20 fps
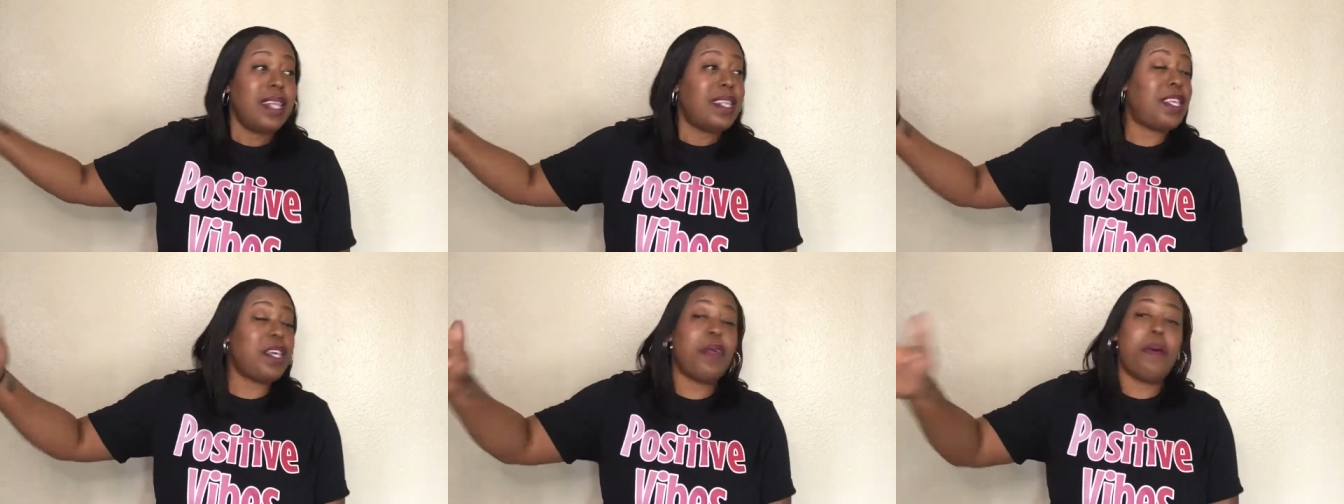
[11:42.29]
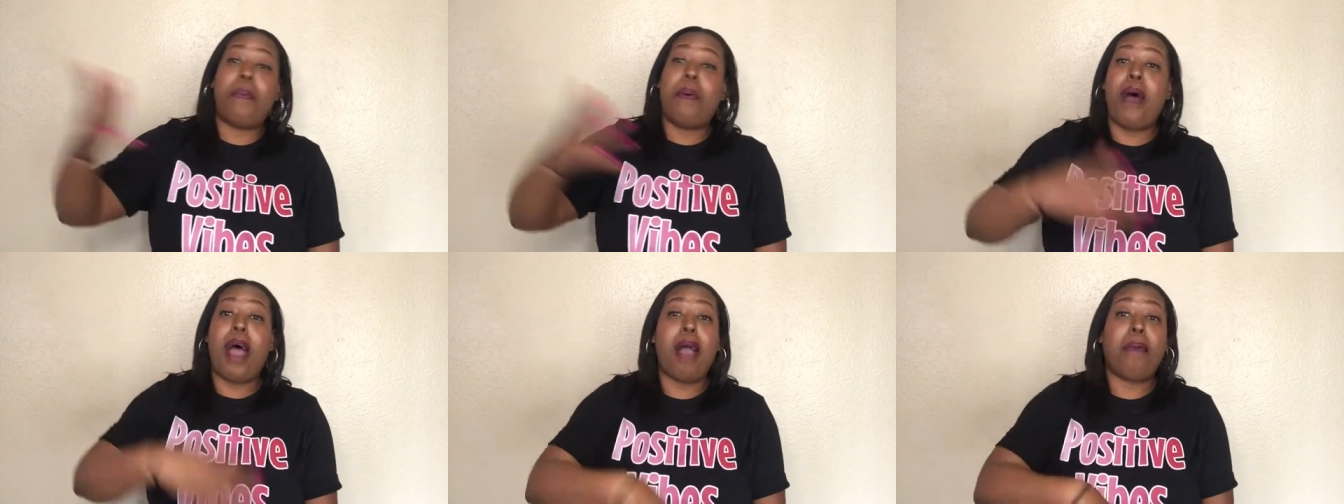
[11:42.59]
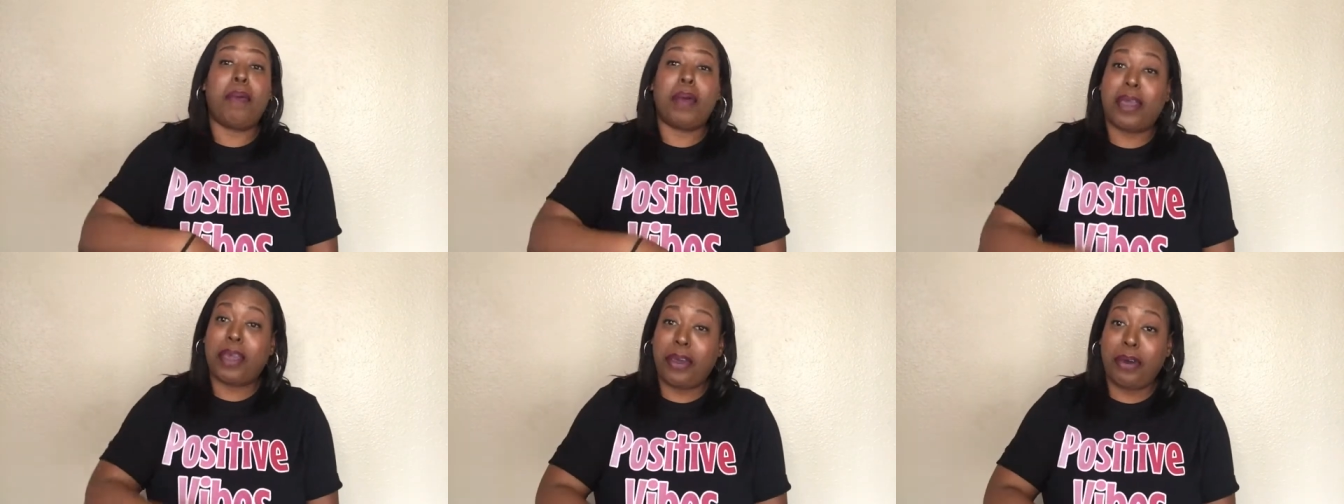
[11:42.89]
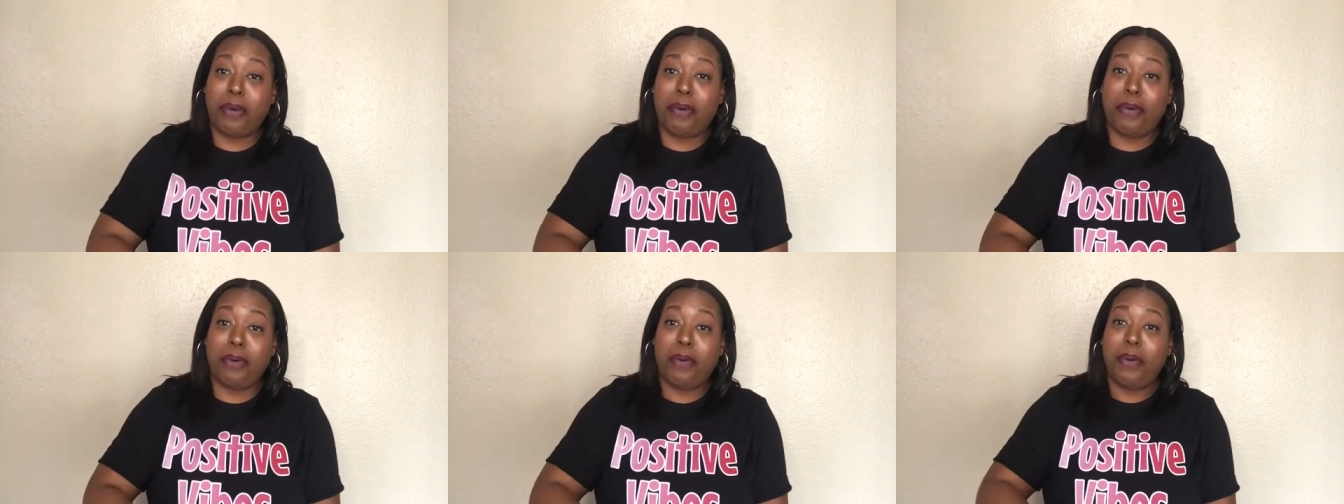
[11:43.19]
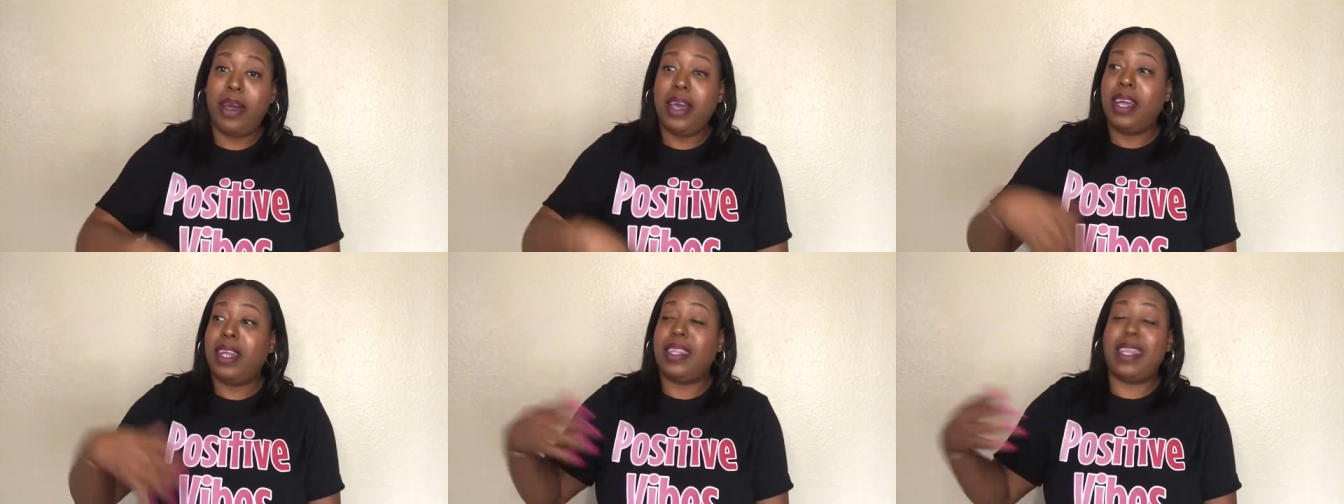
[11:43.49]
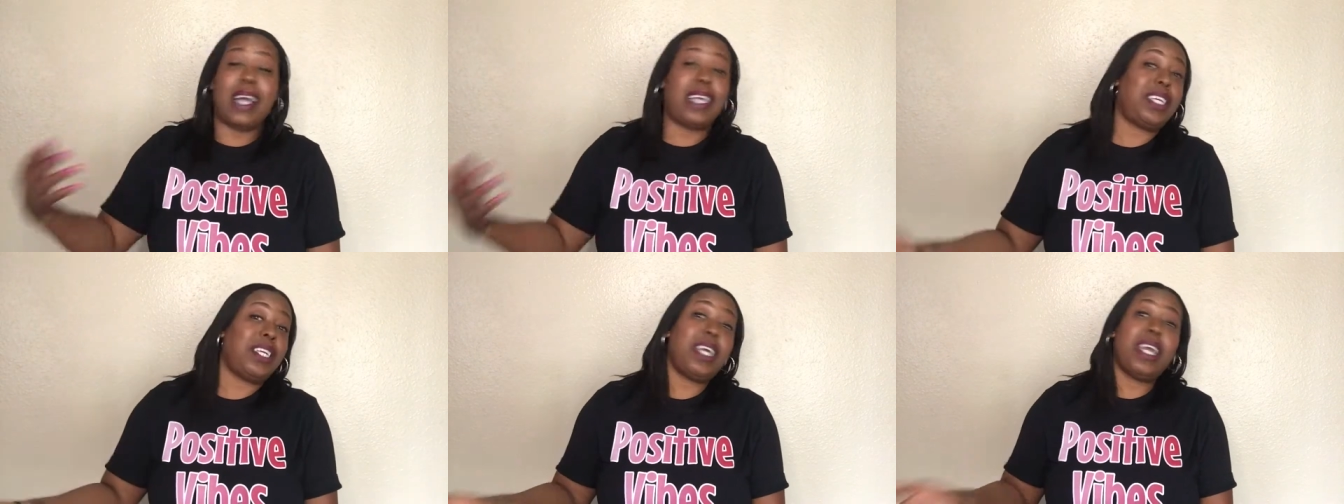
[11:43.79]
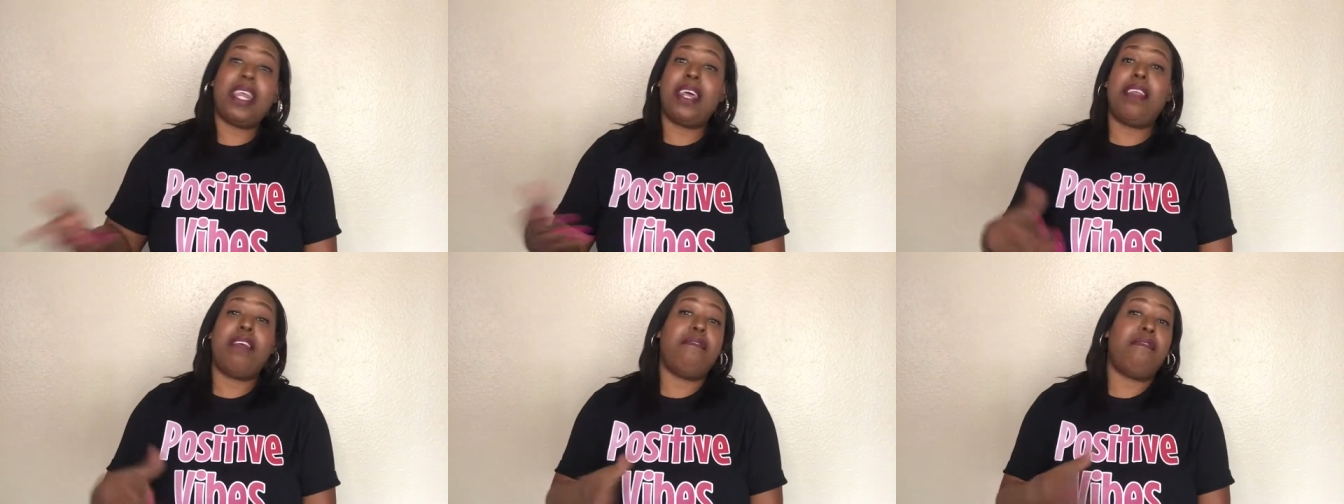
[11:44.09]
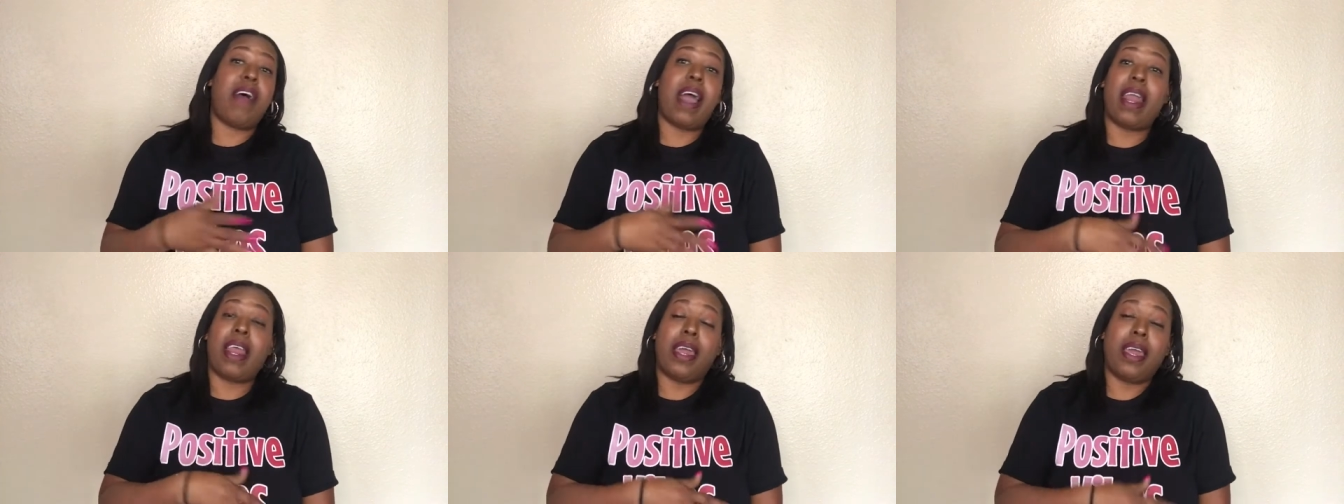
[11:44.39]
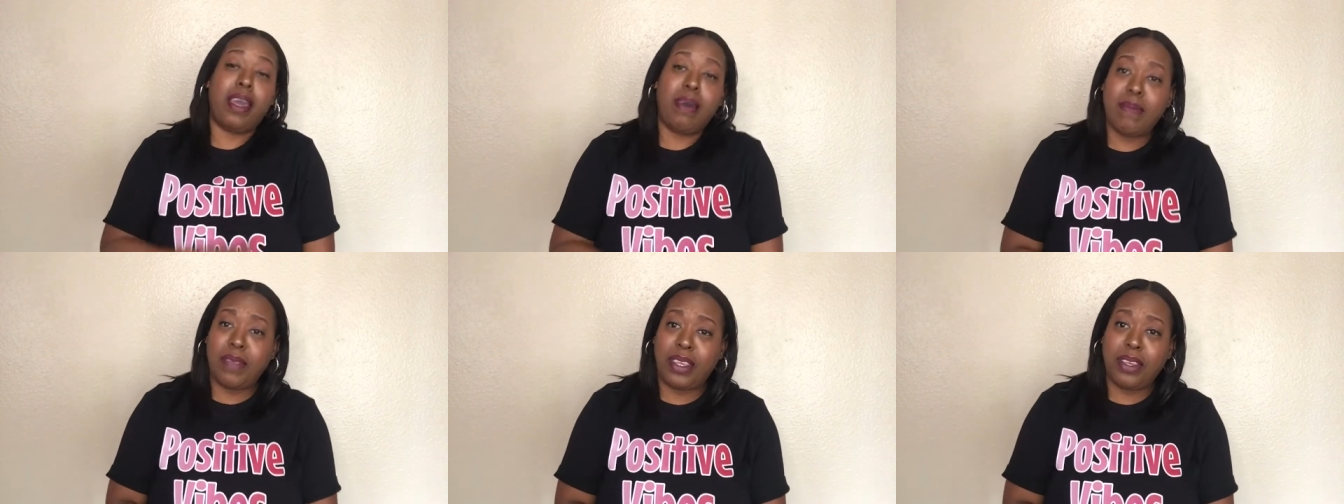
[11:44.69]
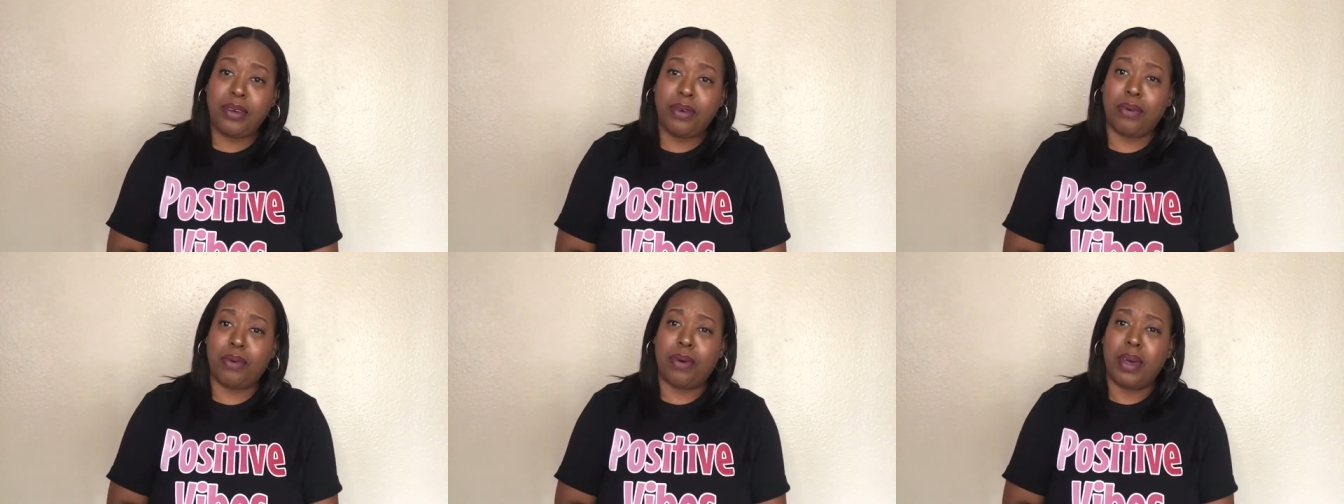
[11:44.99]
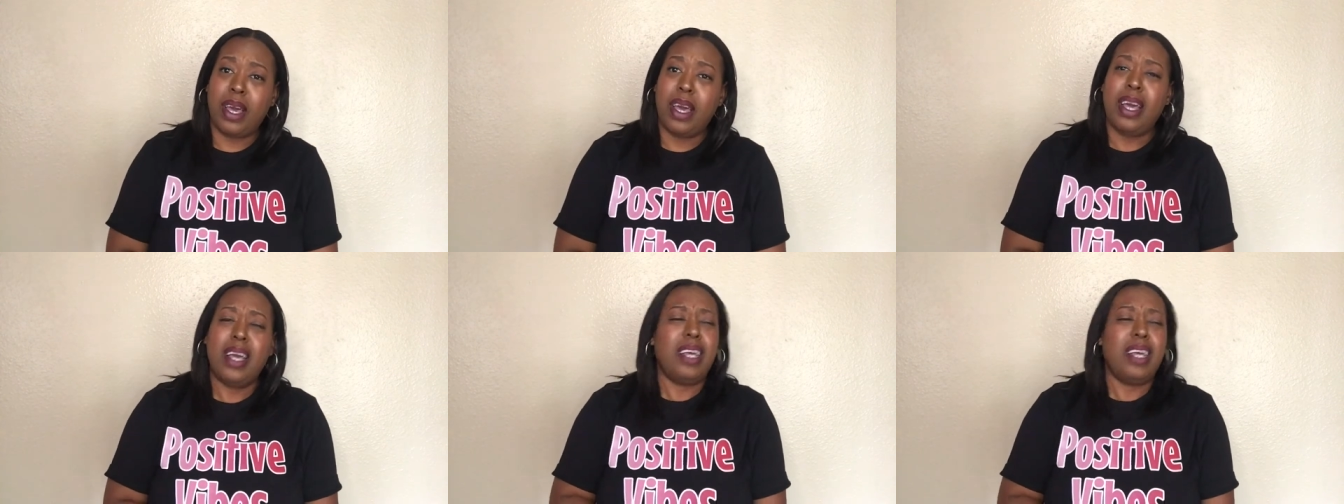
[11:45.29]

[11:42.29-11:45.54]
to the barbecue that she didn't invite him to.